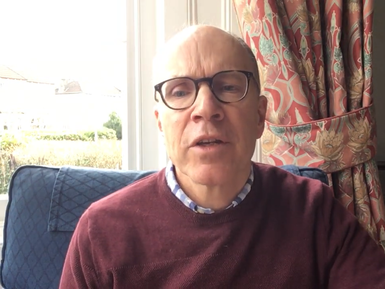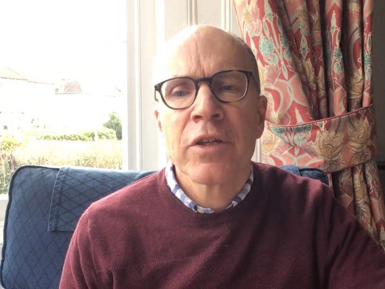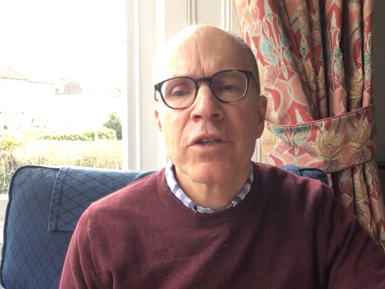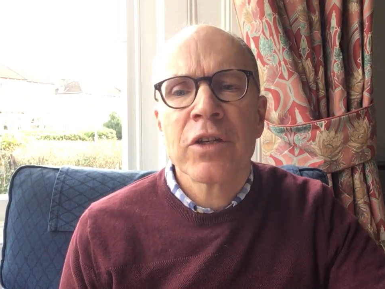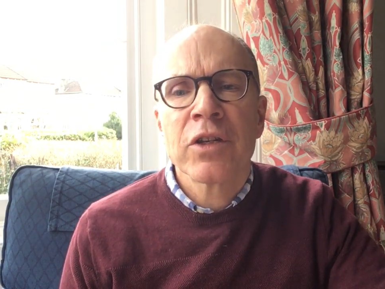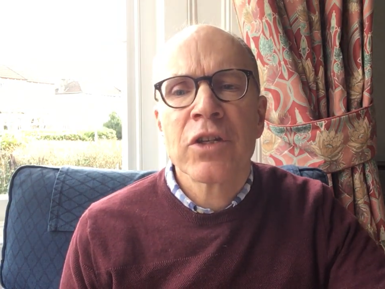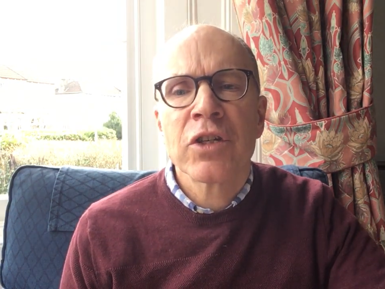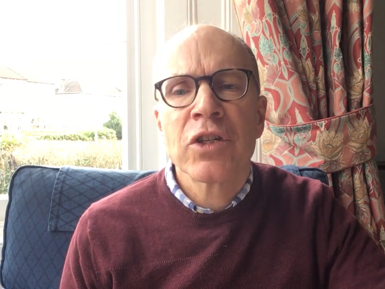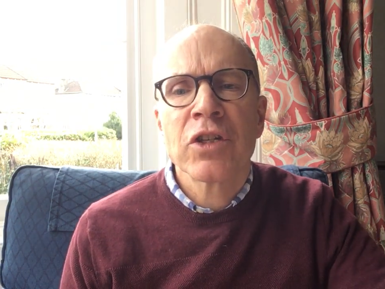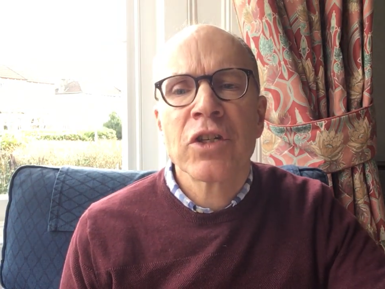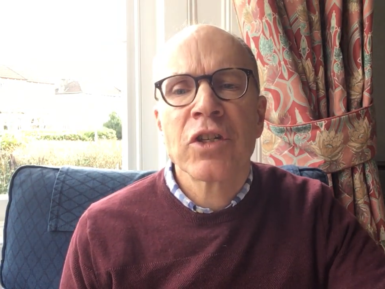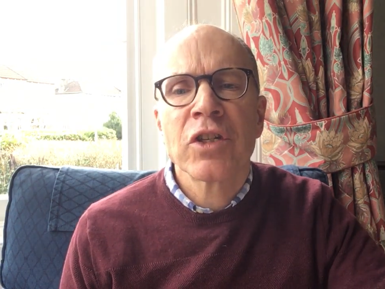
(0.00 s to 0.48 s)

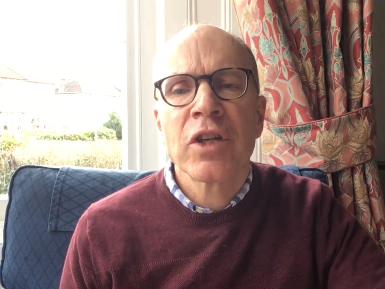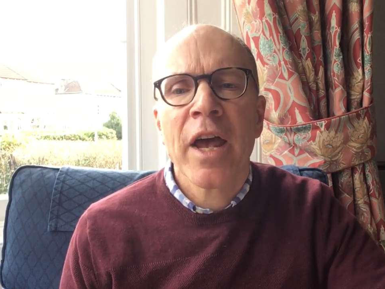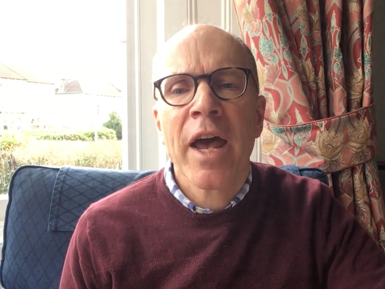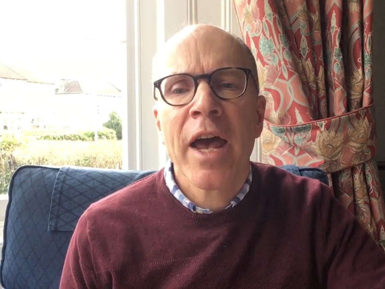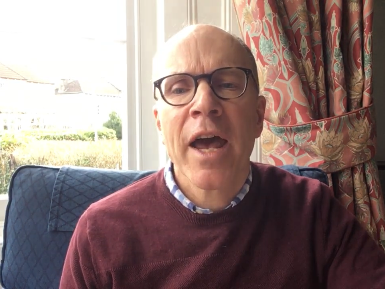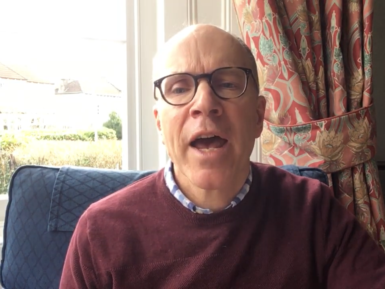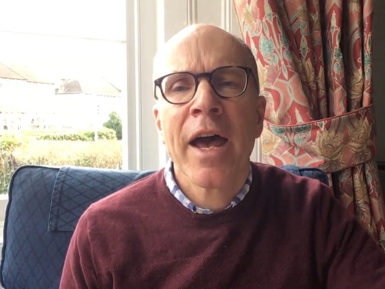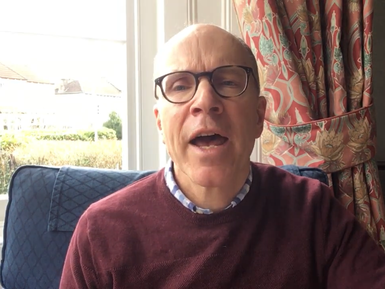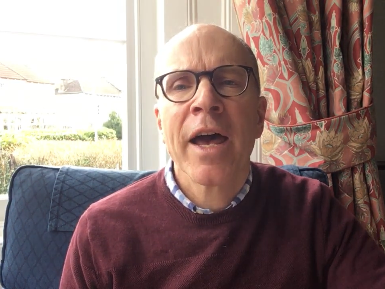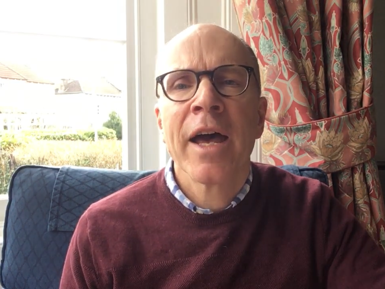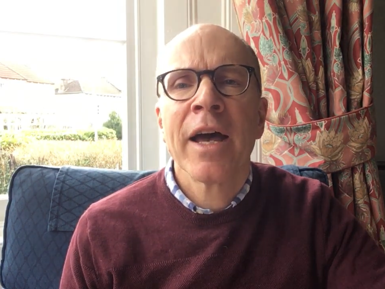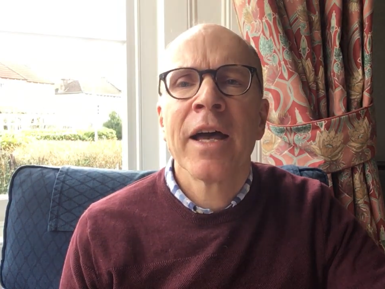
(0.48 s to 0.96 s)
to
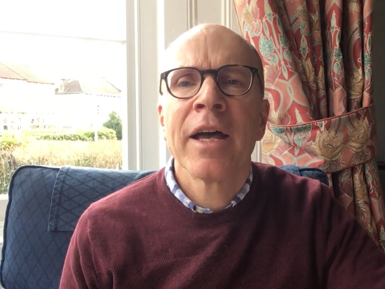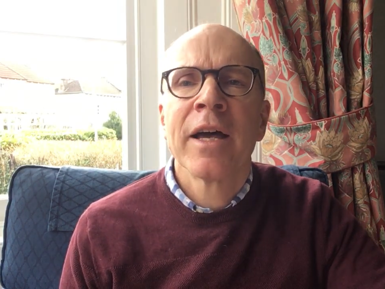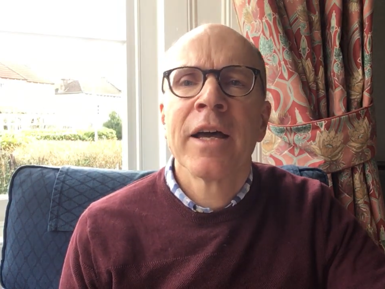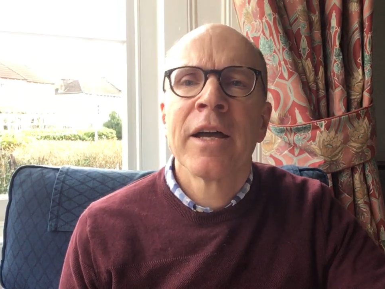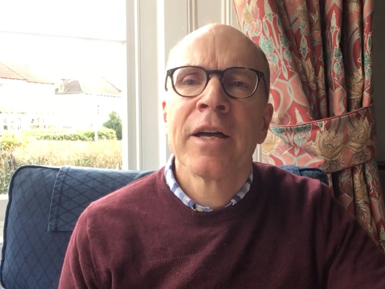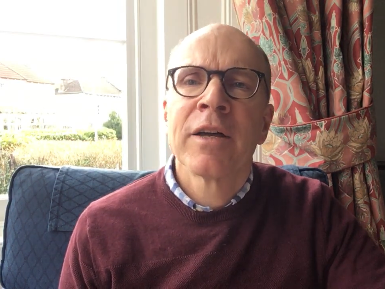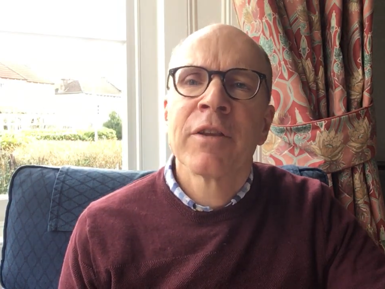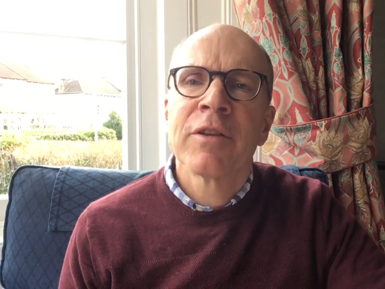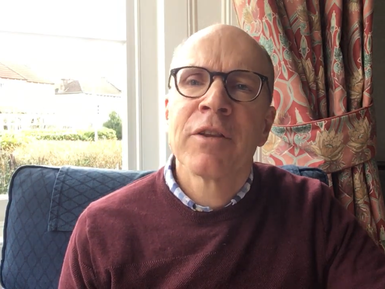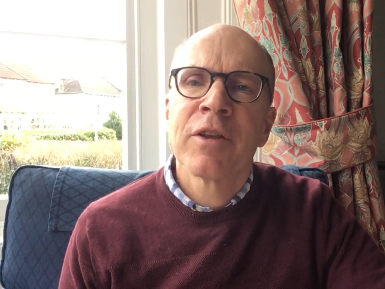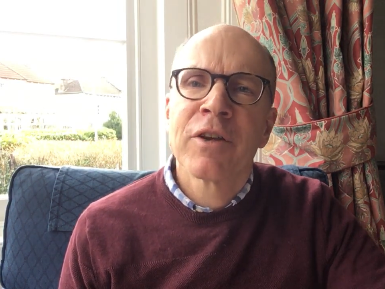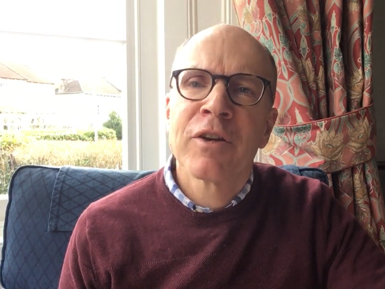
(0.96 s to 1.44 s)
share
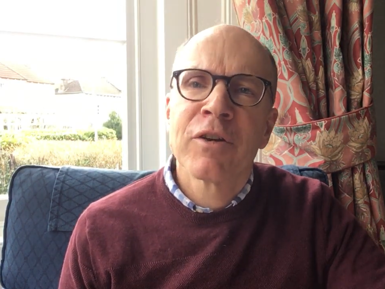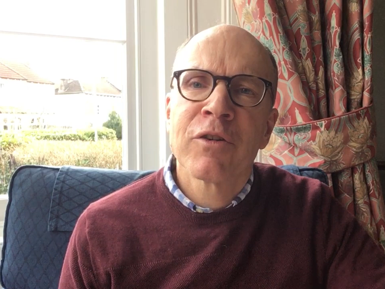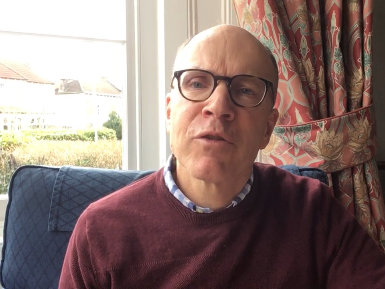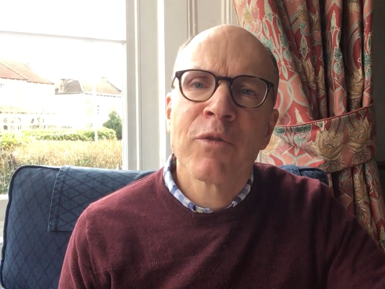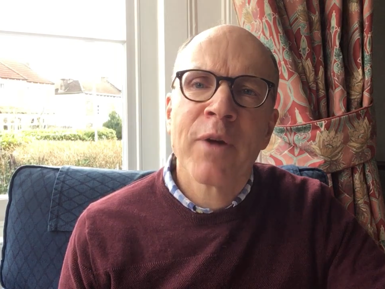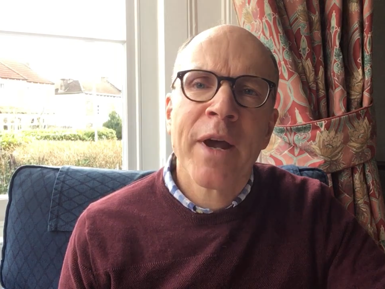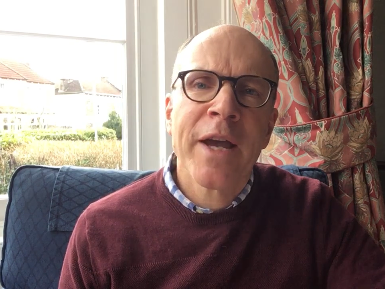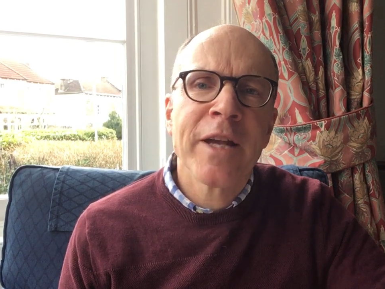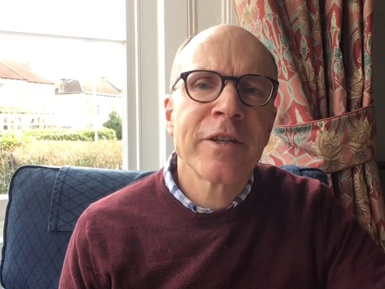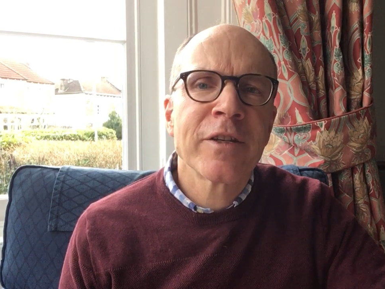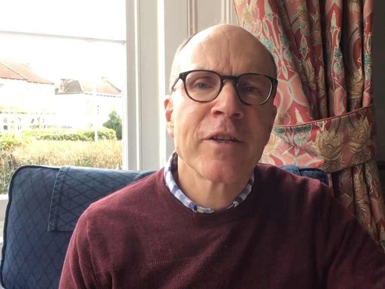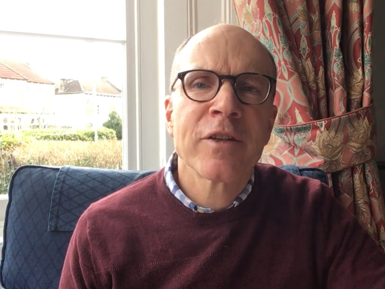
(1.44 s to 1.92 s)
the
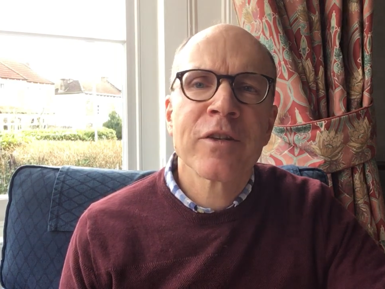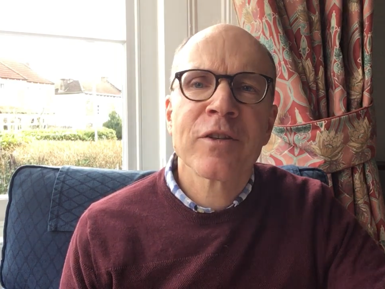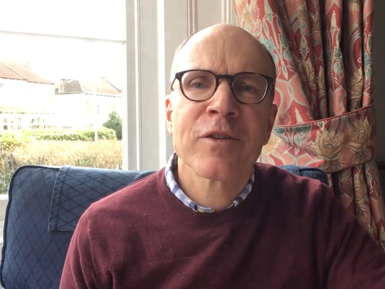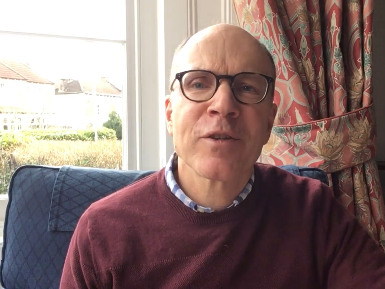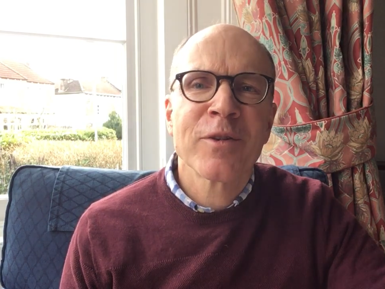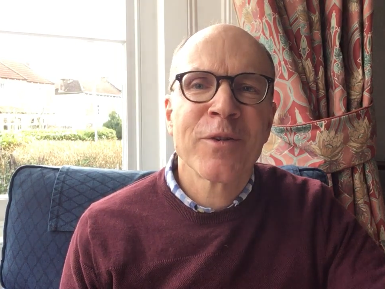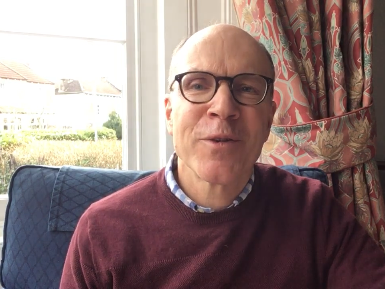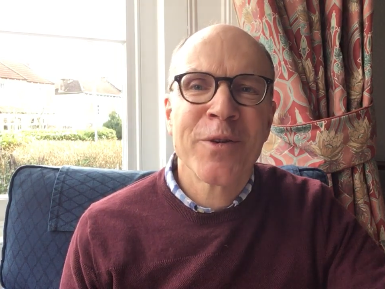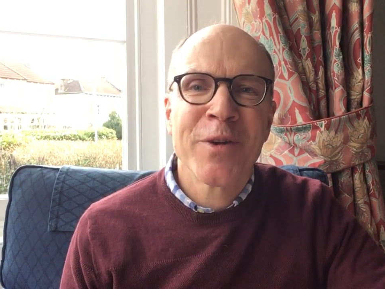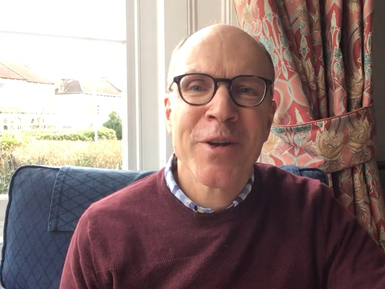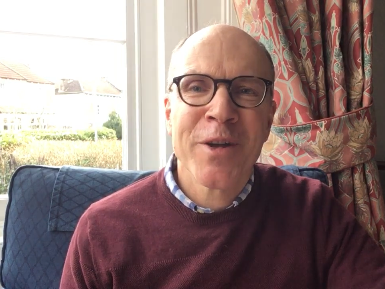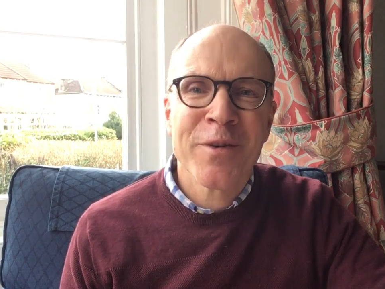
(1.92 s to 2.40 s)
greatest
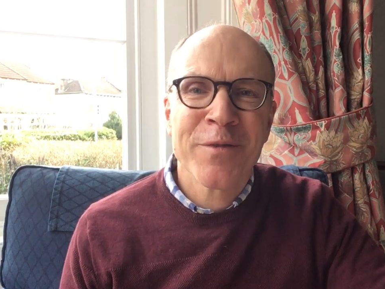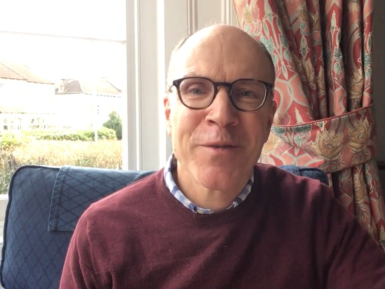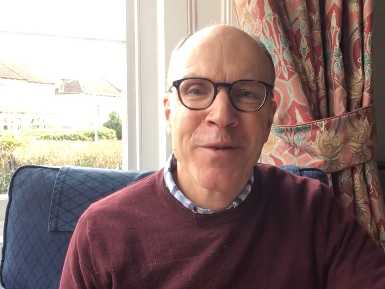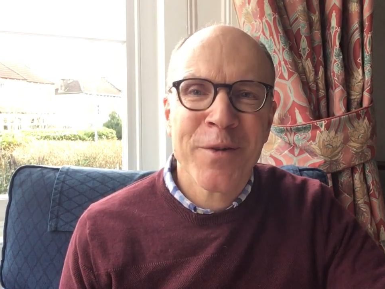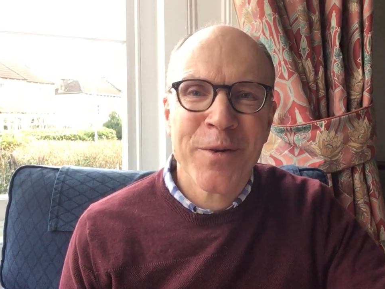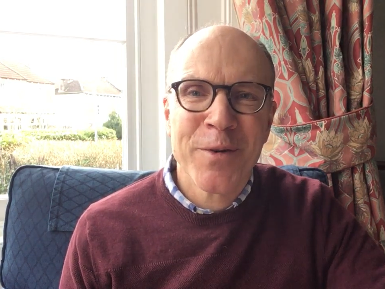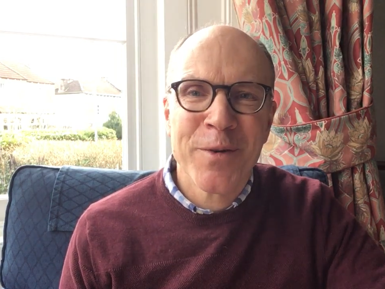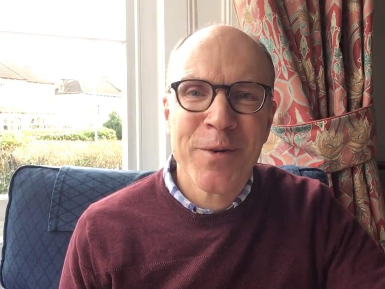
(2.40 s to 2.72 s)
story of